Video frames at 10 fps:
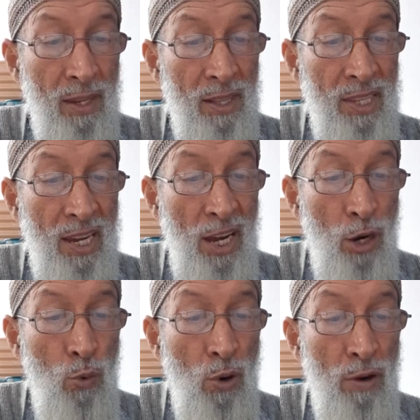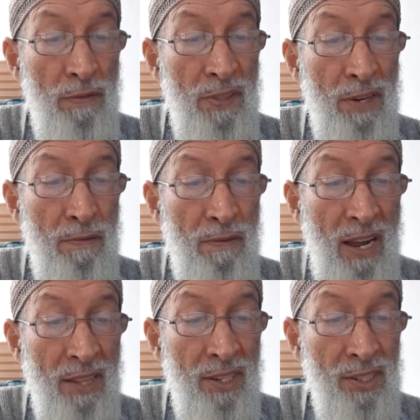the El of their
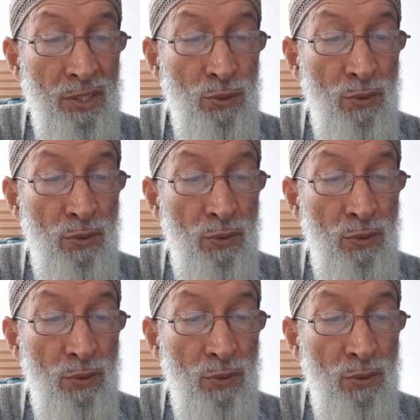fathers,